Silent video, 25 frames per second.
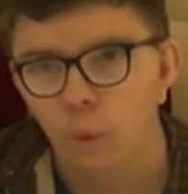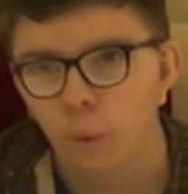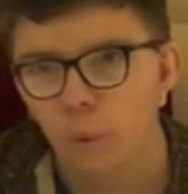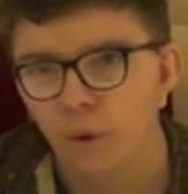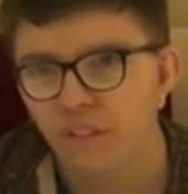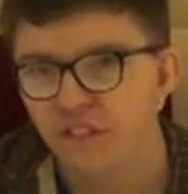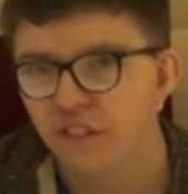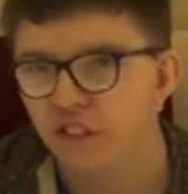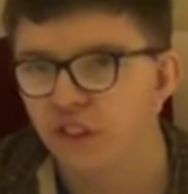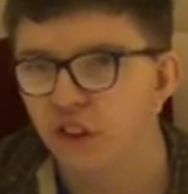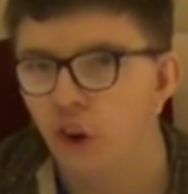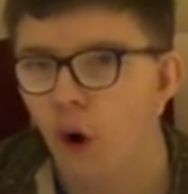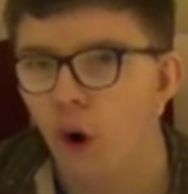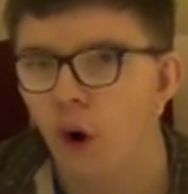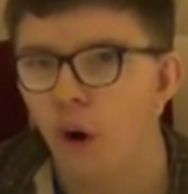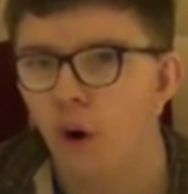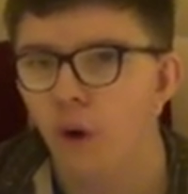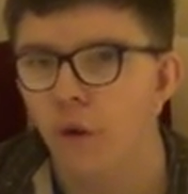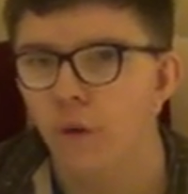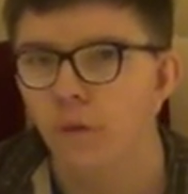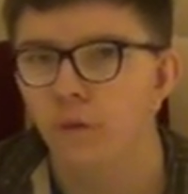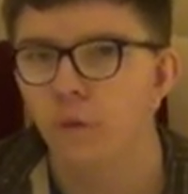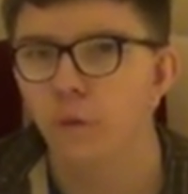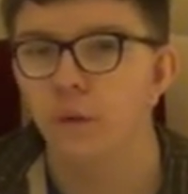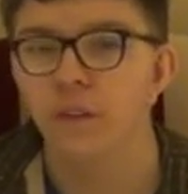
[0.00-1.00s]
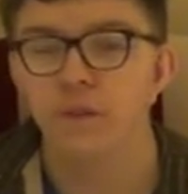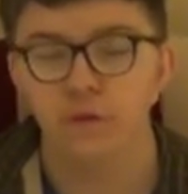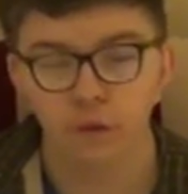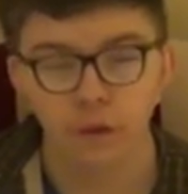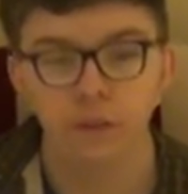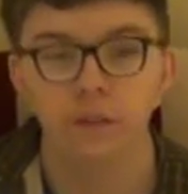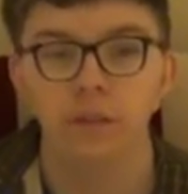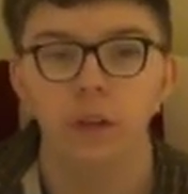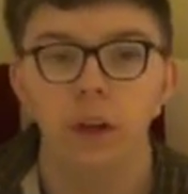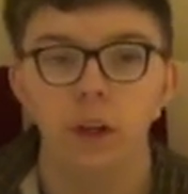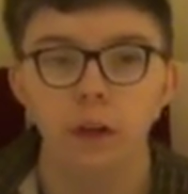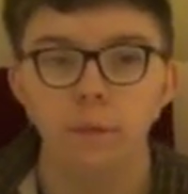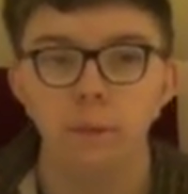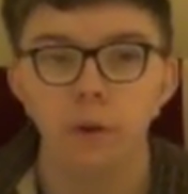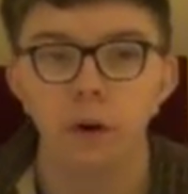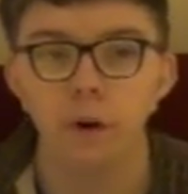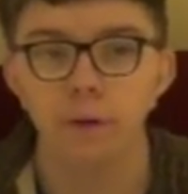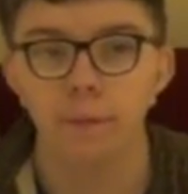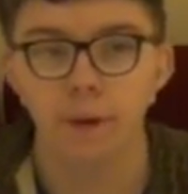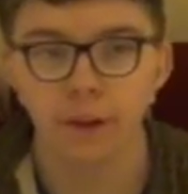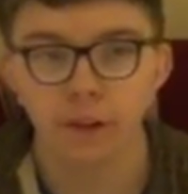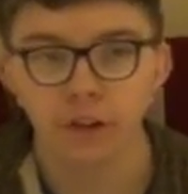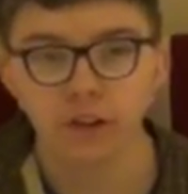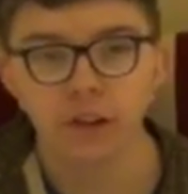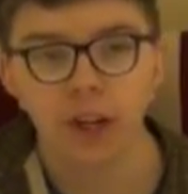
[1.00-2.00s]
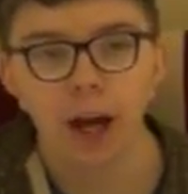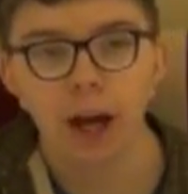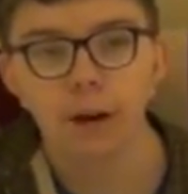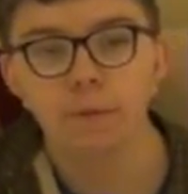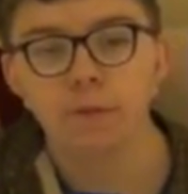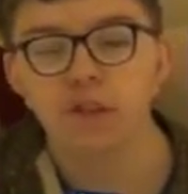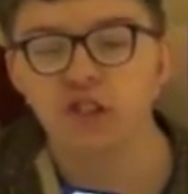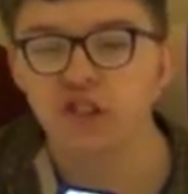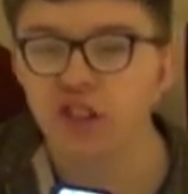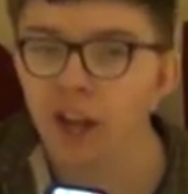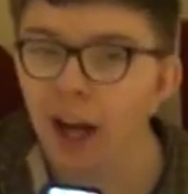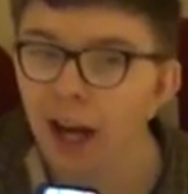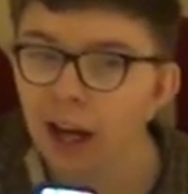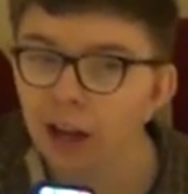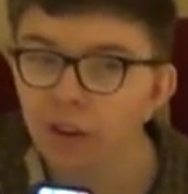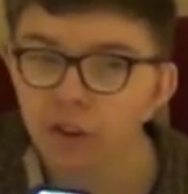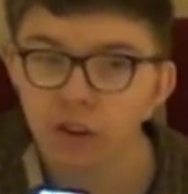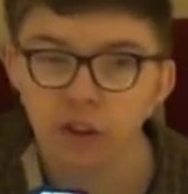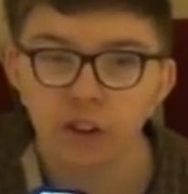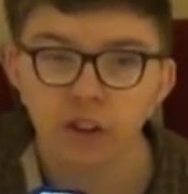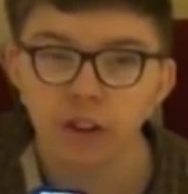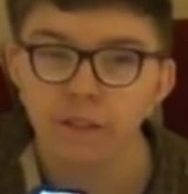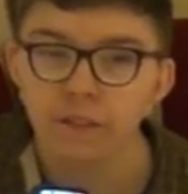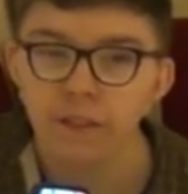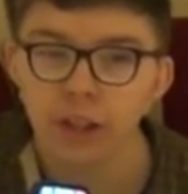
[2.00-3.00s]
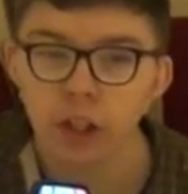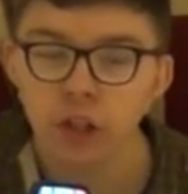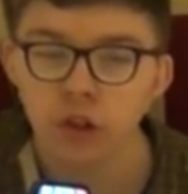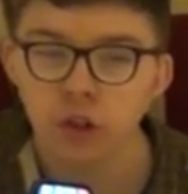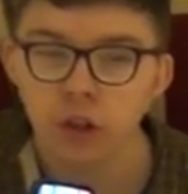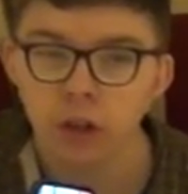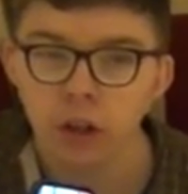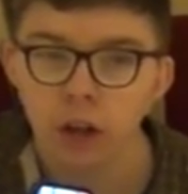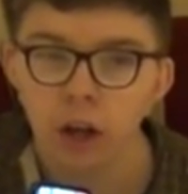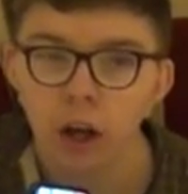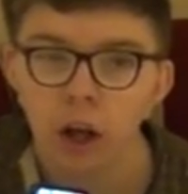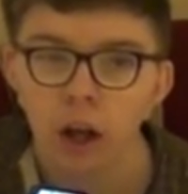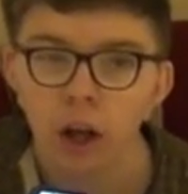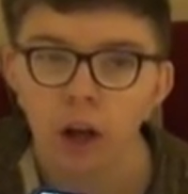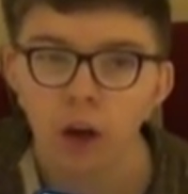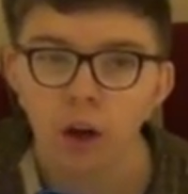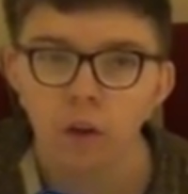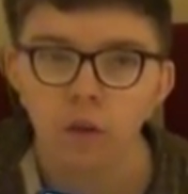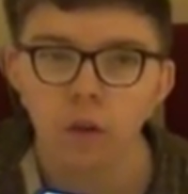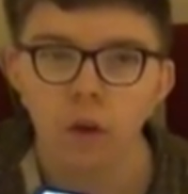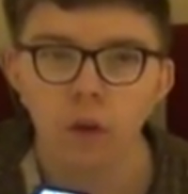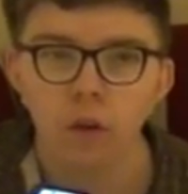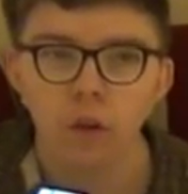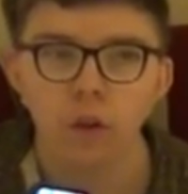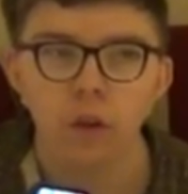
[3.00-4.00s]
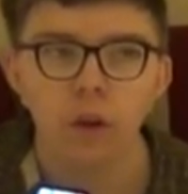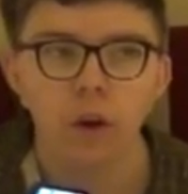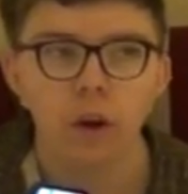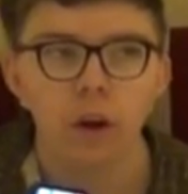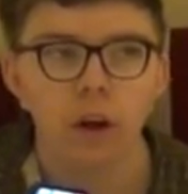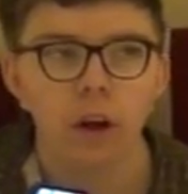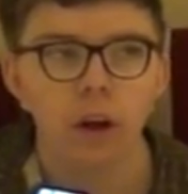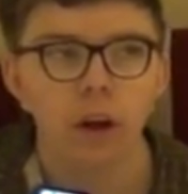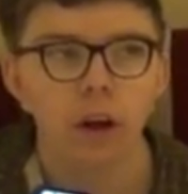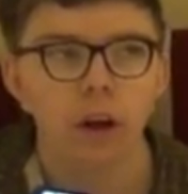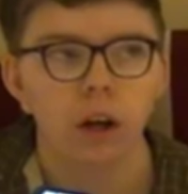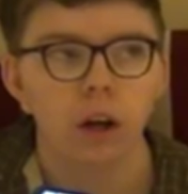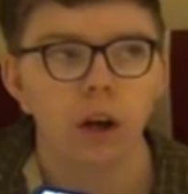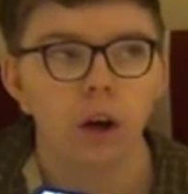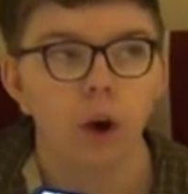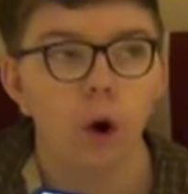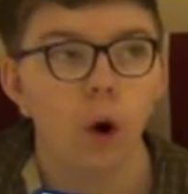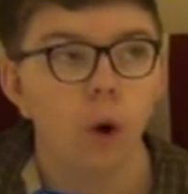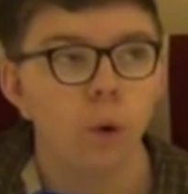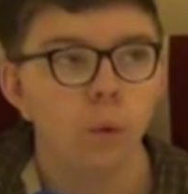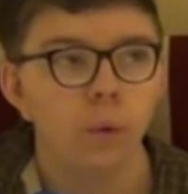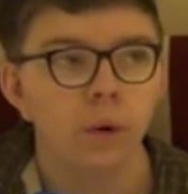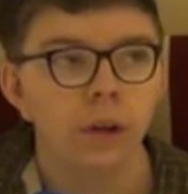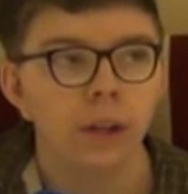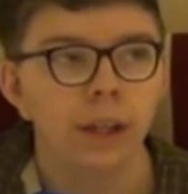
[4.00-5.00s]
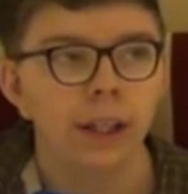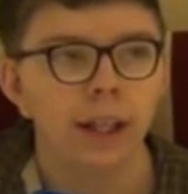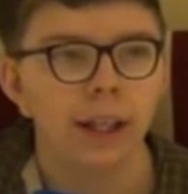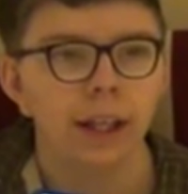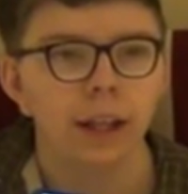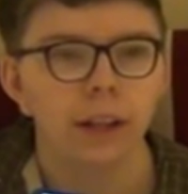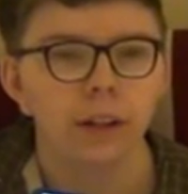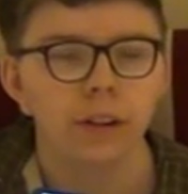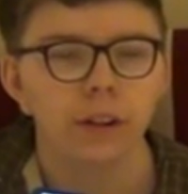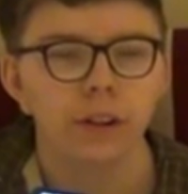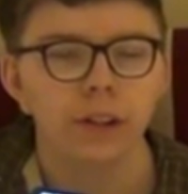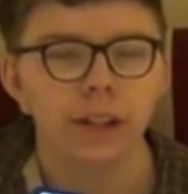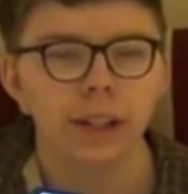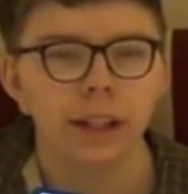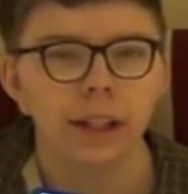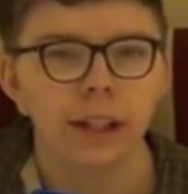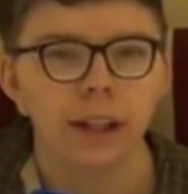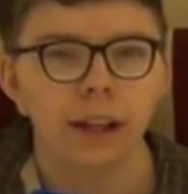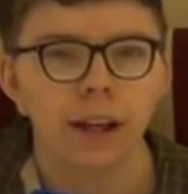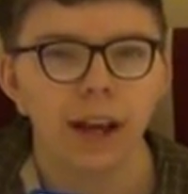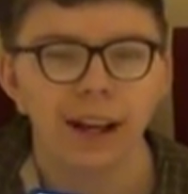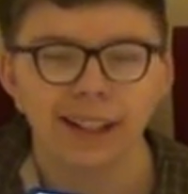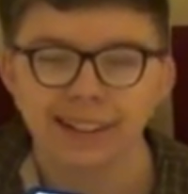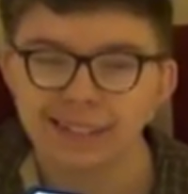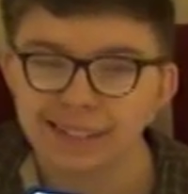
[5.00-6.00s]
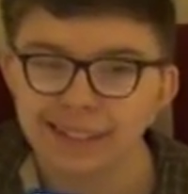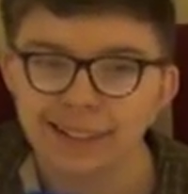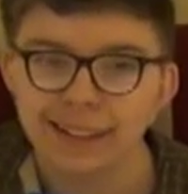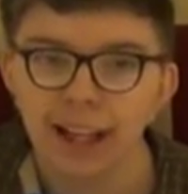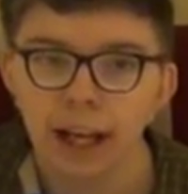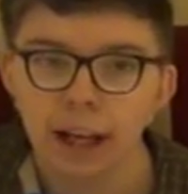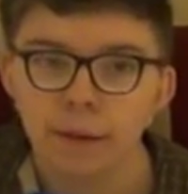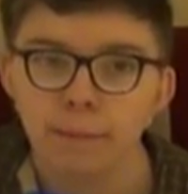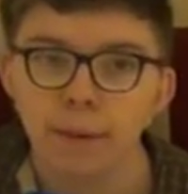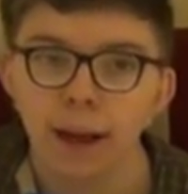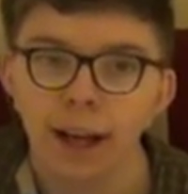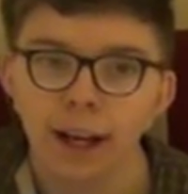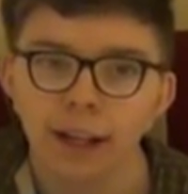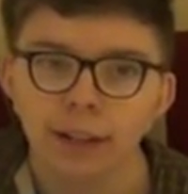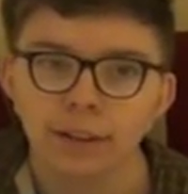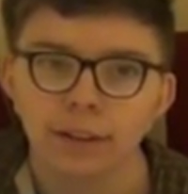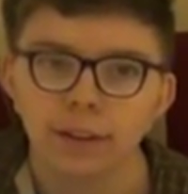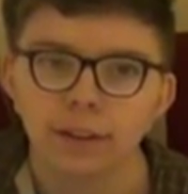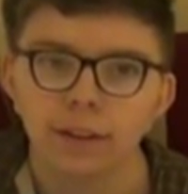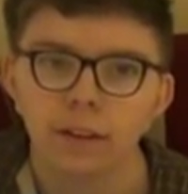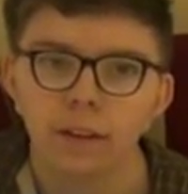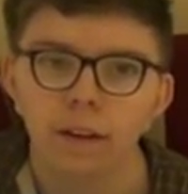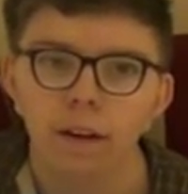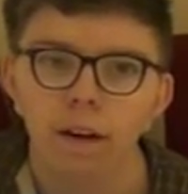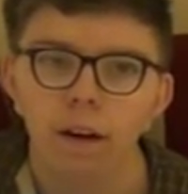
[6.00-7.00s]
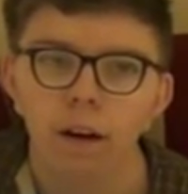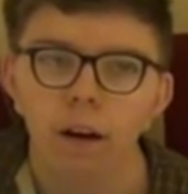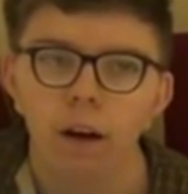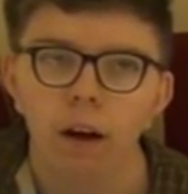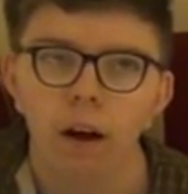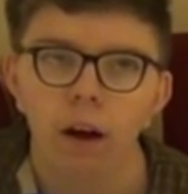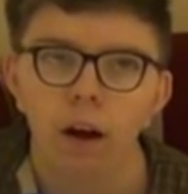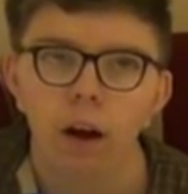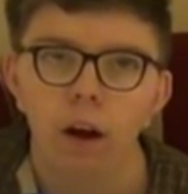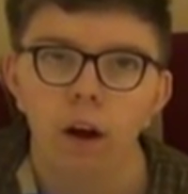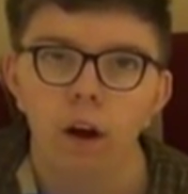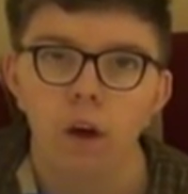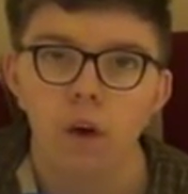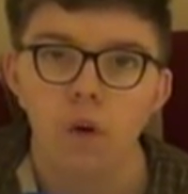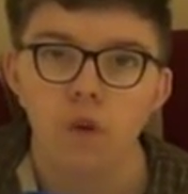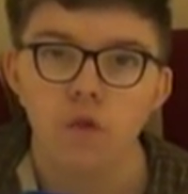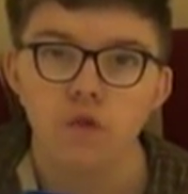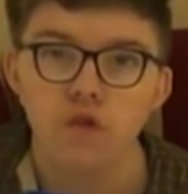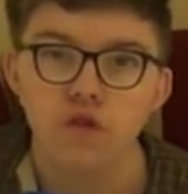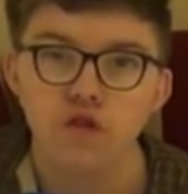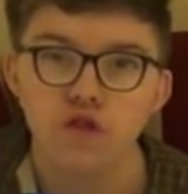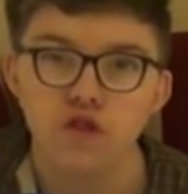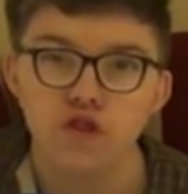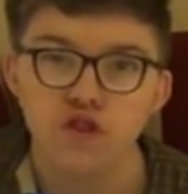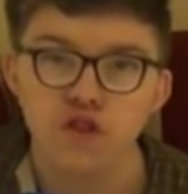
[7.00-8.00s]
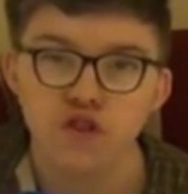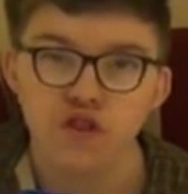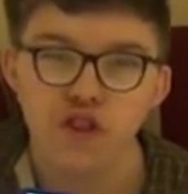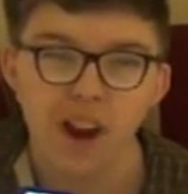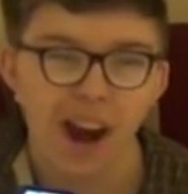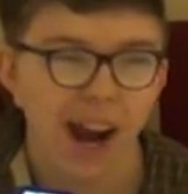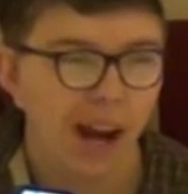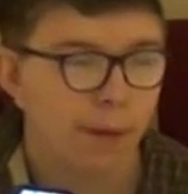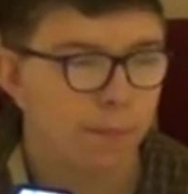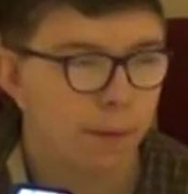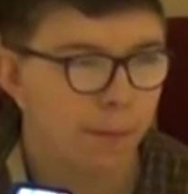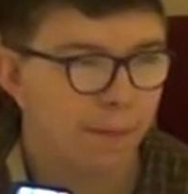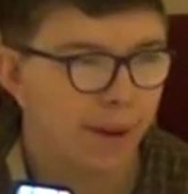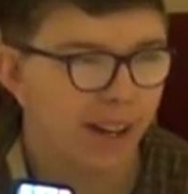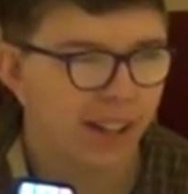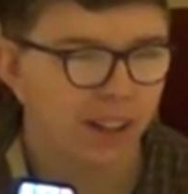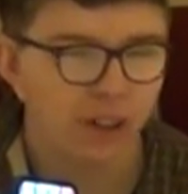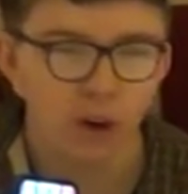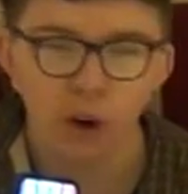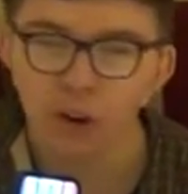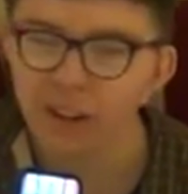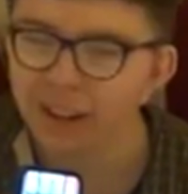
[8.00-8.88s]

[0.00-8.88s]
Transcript: we've learned more about the Timeless Child and the Division, that the escapist Cyberman,